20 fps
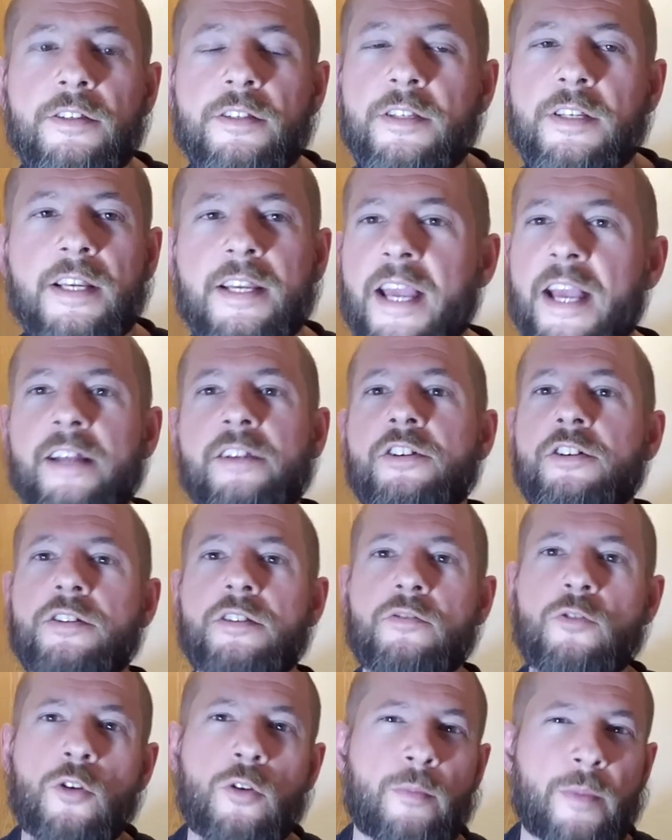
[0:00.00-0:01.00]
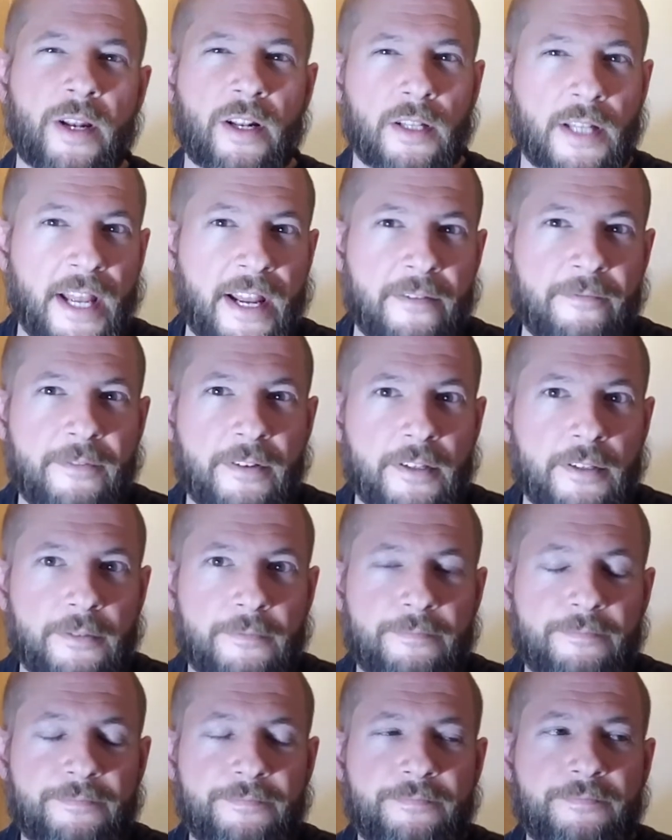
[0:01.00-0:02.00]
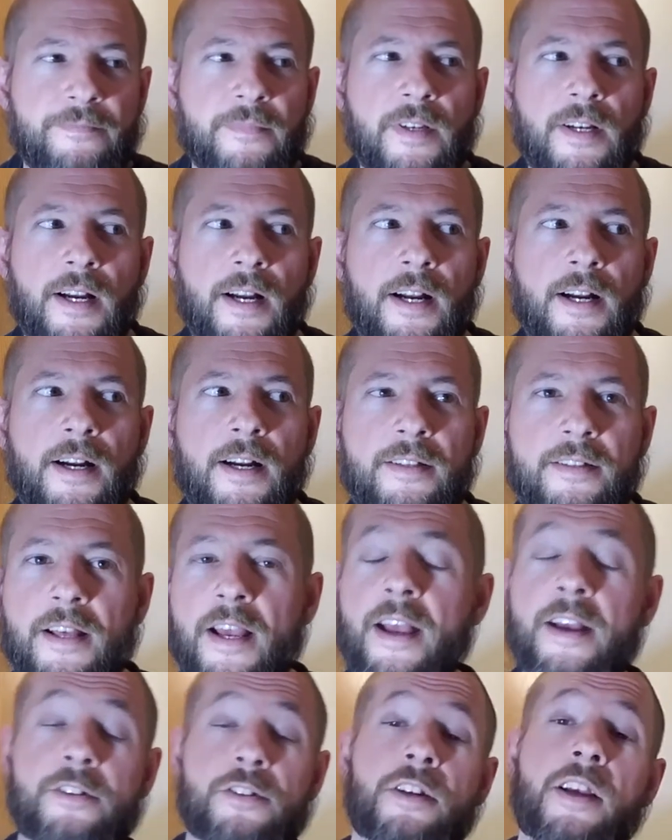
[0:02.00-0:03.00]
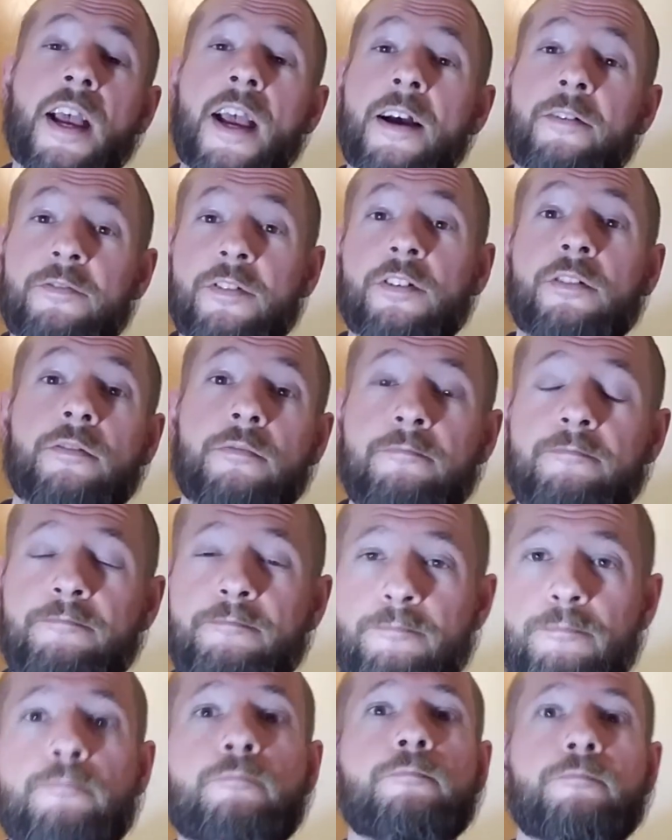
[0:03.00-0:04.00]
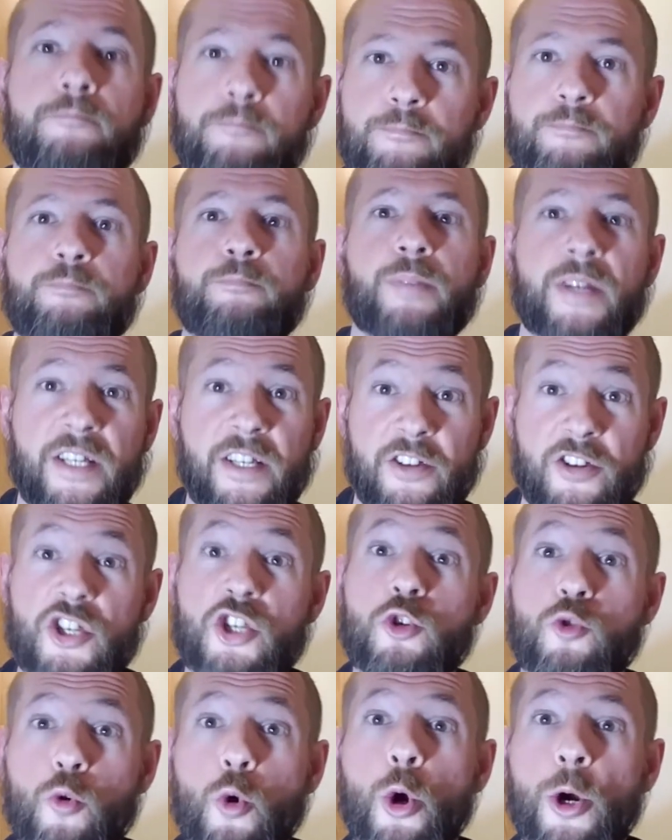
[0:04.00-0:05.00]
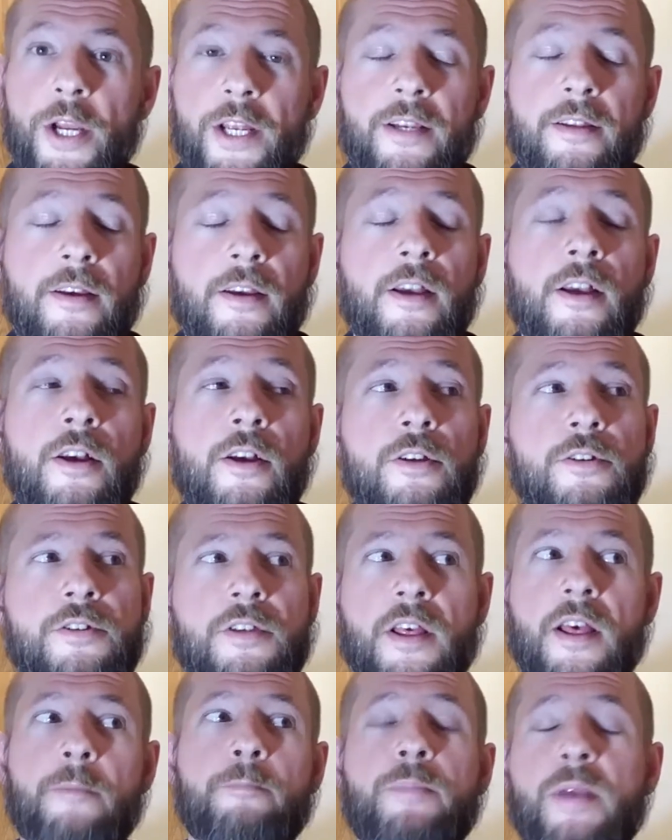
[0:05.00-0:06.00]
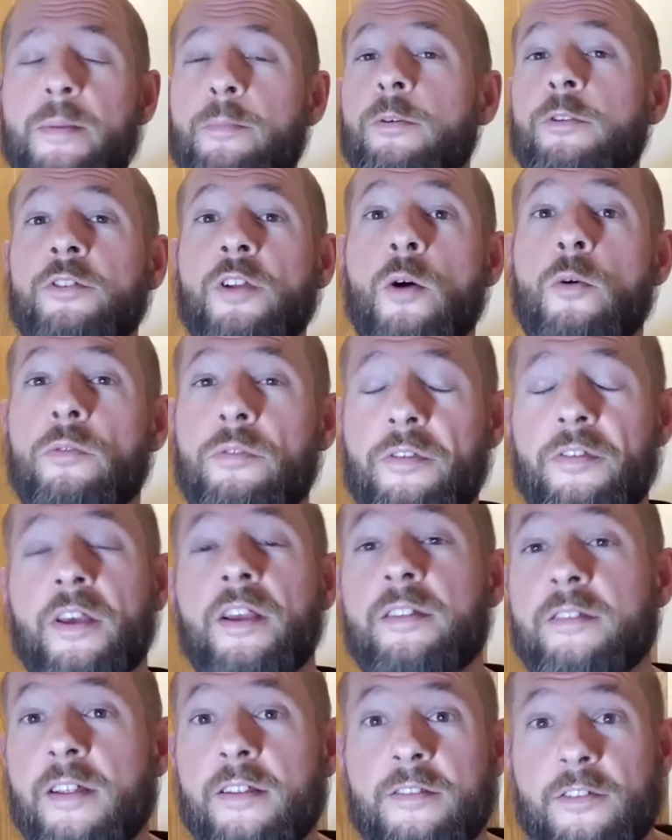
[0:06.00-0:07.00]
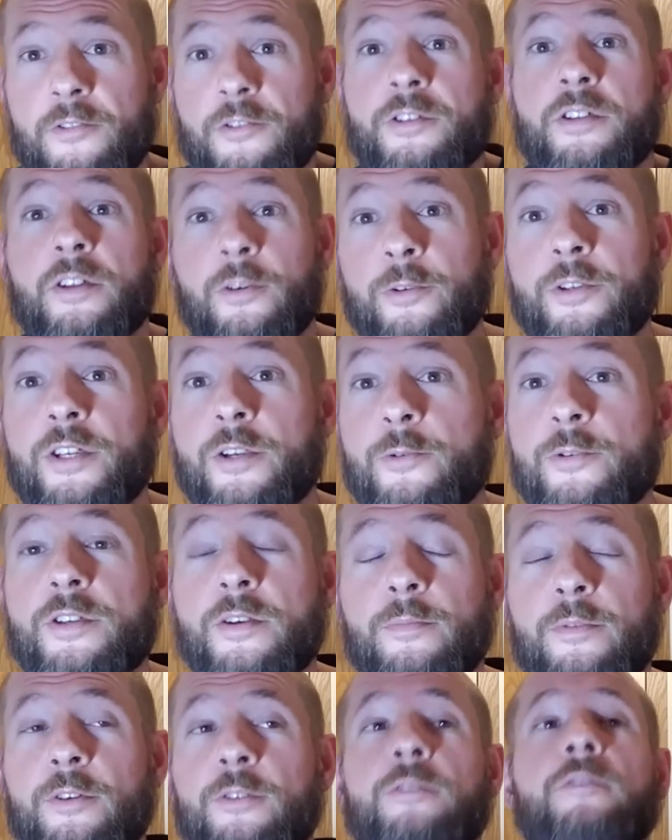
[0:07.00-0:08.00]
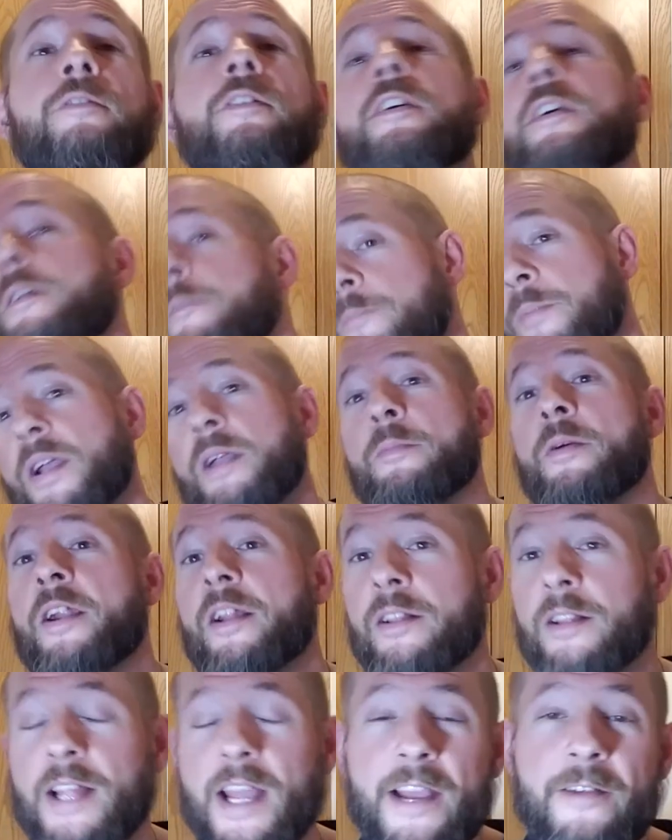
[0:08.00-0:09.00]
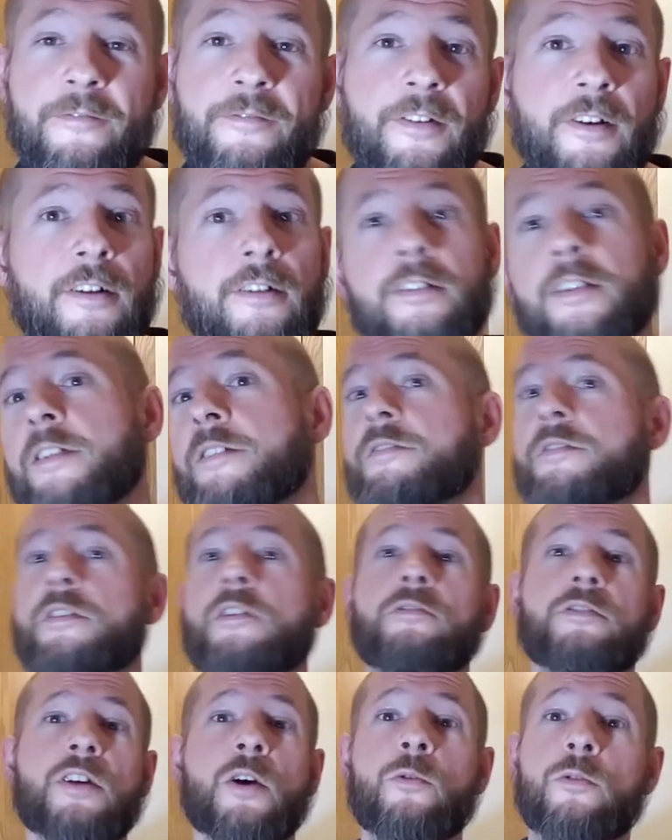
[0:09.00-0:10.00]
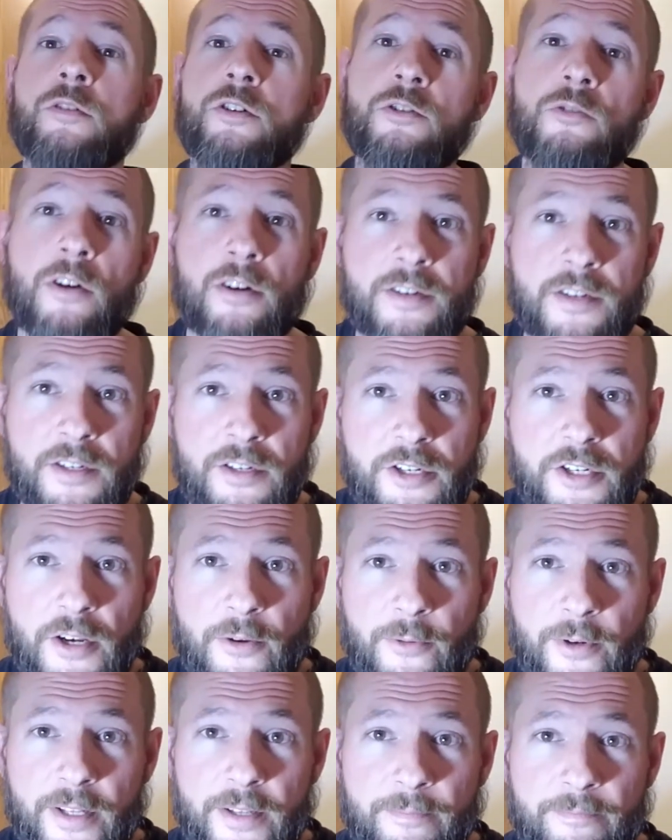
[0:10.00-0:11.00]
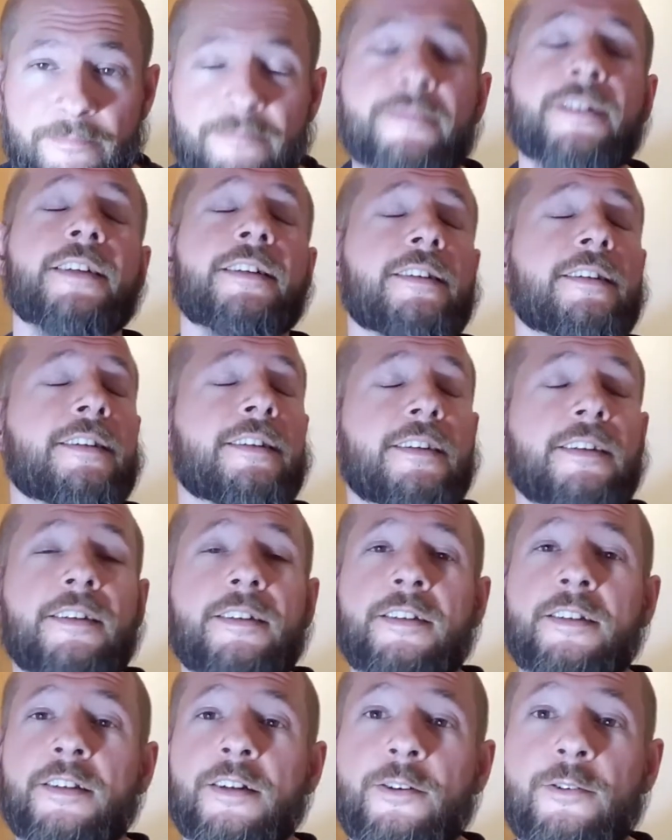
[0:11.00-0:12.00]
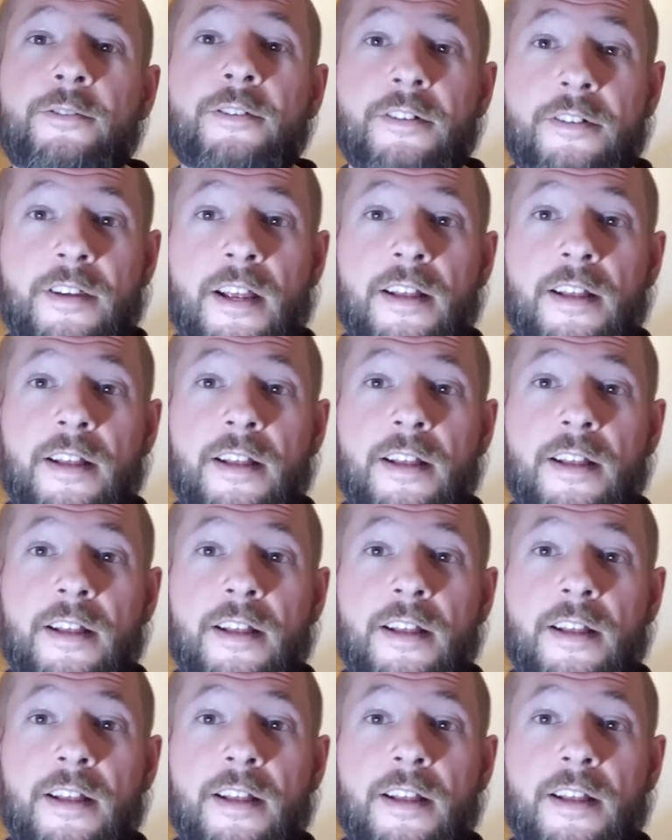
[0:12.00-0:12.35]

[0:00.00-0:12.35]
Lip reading: you can't just throw them in a landfill. They actually have to be destroyed so that people don't think that they're still usable, pick them out of the landfill and start towing trucks and shit with them. You know, because